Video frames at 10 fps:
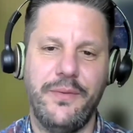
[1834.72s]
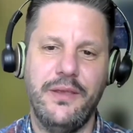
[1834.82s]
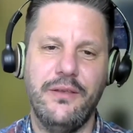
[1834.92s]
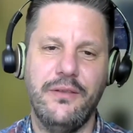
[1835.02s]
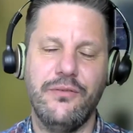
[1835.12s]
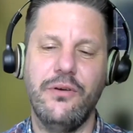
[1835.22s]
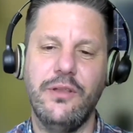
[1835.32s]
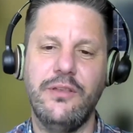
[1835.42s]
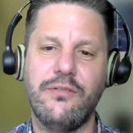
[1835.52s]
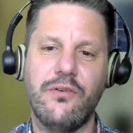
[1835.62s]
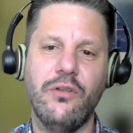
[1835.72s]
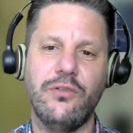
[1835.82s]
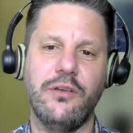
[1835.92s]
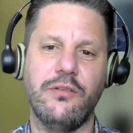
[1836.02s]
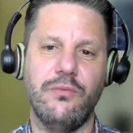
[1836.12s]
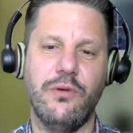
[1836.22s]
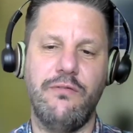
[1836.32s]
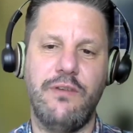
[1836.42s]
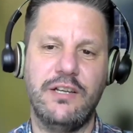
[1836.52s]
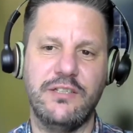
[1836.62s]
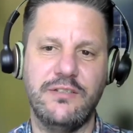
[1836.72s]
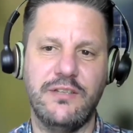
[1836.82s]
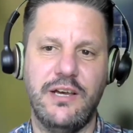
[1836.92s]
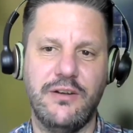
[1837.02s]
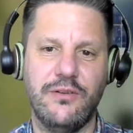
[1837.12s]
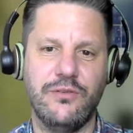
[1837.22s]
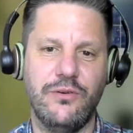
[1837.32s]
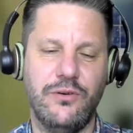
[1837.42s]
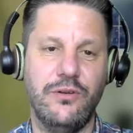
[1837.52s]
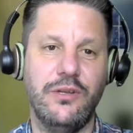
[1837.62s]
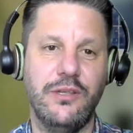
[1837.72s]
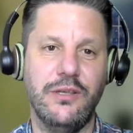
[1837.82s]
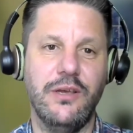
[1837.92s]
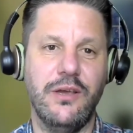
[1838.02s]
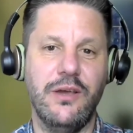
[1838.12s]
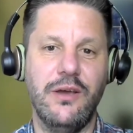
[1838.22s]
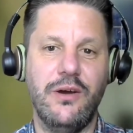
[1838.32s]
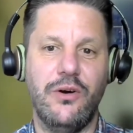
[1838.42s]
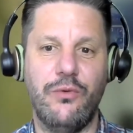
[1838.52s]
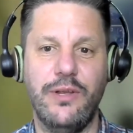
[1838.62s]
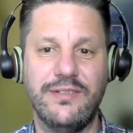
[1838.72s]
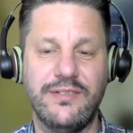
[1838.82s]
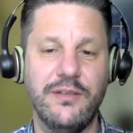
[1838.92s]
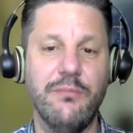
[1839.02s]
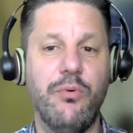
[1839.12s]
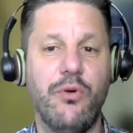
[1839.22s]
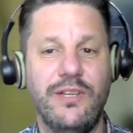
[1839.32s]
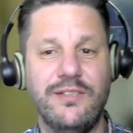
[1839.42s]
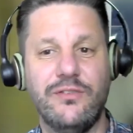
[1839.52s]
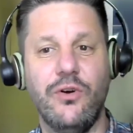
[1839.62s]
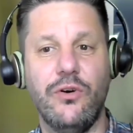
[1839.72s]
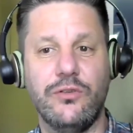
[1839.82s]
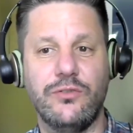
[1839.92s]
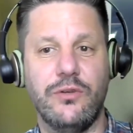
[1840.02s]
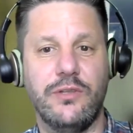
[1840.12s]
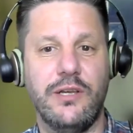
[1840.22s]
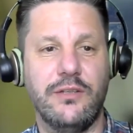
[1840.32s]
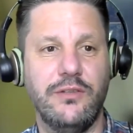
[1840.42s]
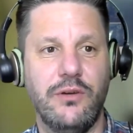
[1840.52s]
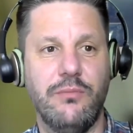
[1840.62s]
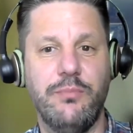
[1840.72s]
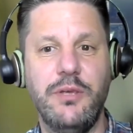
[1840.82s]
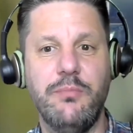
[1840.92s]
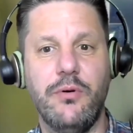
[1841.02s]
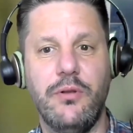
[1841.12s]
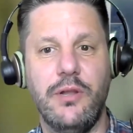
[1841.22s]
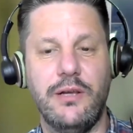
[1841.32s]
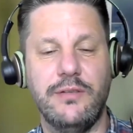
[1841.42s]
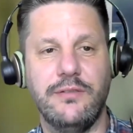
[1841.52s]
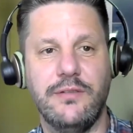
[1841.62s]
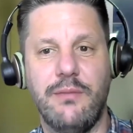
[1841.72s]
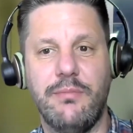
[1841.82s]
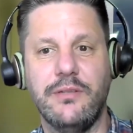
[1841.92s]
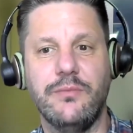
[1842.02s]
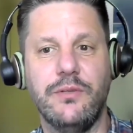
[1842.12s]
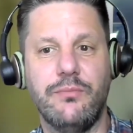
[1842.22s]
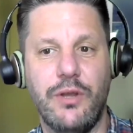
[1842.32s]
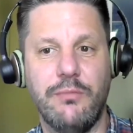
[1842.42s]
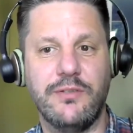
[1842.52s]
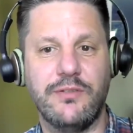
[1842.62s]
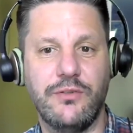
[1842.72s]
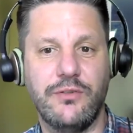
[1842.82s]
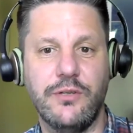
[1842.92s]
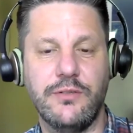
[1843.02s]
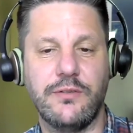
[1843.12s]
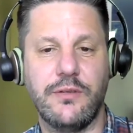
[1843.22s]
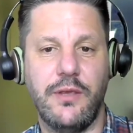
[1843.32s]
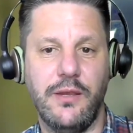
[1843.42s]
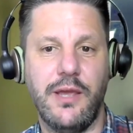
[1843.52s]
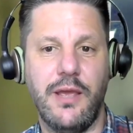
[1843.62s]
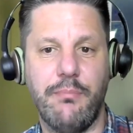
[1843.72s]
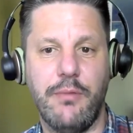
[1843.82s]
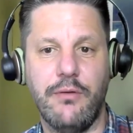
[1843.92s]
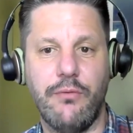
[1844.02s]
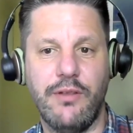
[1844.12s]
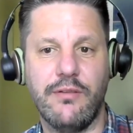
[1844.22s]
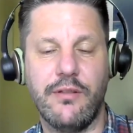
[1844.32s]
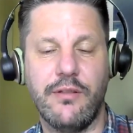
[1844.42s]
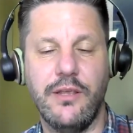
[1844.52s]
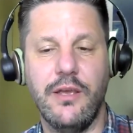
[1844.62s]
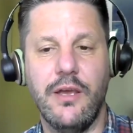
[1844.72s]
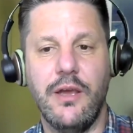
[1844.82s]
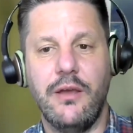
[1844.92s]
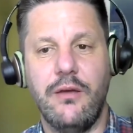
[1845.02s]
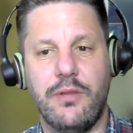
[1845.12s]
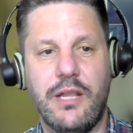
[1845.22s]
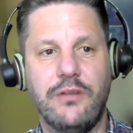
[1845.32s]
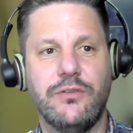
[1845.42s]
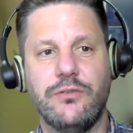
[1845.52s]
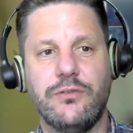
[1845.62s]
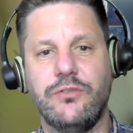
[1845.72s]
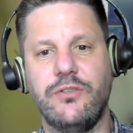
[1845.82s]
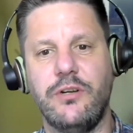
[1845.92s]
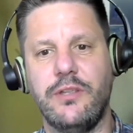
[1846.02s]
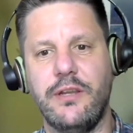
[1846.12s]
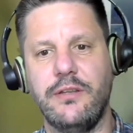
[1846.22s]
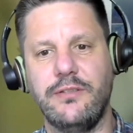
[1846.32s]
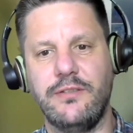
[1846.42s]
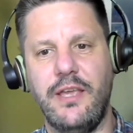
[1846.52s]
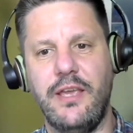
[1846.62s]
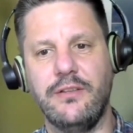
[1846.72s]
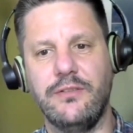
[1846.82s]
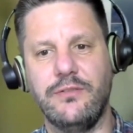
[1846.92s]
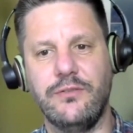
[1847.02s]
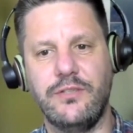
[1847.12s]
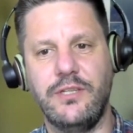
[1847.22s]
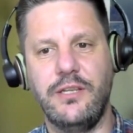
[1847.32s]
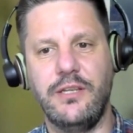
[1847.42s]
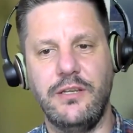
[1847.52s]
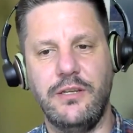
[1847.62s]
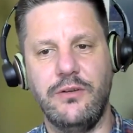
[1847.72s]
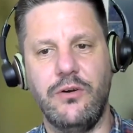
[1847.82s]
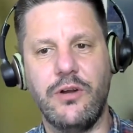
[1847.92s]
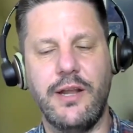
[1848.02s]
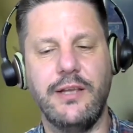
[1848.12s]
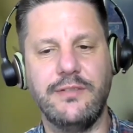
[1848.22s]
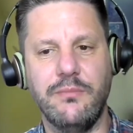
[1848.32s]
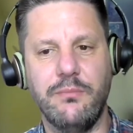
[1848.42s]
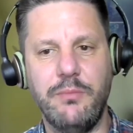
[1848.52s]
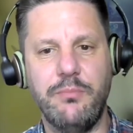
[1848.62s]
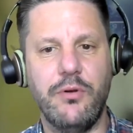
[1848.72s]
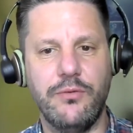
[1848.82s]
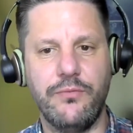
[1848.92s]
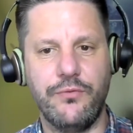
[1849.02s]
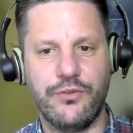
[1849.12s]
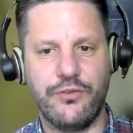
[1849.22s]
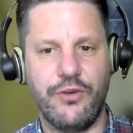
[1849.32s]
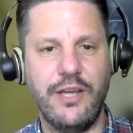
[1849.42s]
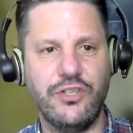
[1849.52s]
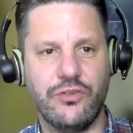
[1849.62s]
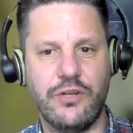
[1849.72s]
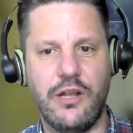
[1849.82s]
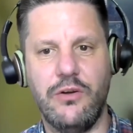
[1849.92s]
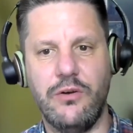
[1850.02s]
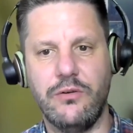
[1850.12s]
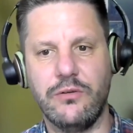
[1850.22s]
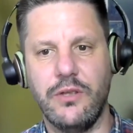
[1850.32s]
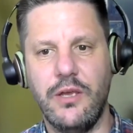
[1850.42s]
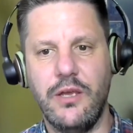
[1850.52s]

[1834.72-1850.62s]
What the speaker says: and so in this context where fascists are not only already sending police dogs to attack young people, as is happening with Bremen students in Kettman recently, but also to a certain extent succeeding in organizing people's frustration along